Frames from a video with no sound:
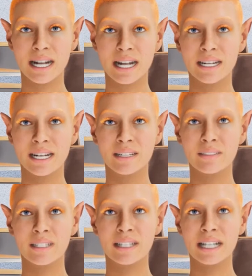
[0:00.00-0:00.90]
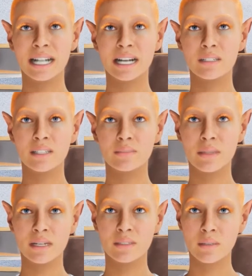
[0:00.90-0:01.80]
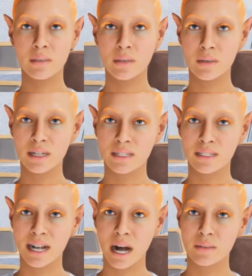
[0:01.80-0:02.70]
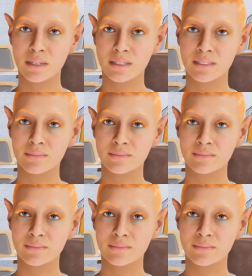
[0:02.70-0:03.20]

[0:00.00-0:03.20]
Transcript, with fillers: Hey, David, can you explain to me what are the commons?